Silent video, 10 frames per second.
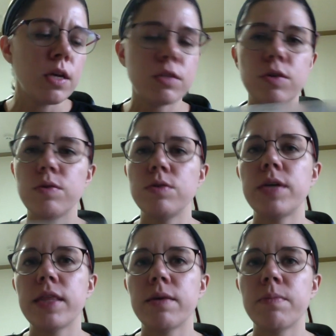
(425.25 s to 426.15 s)
So you
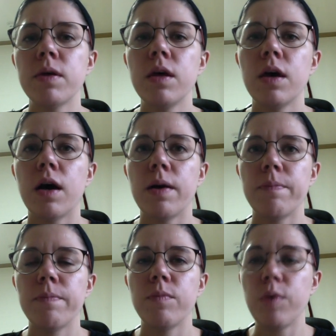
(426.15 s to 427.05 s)
take them
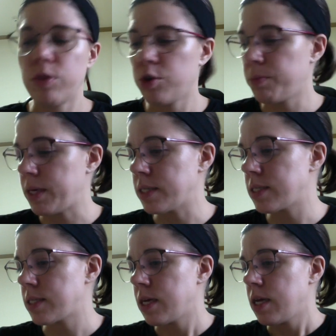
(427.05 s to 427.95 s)
with your meals.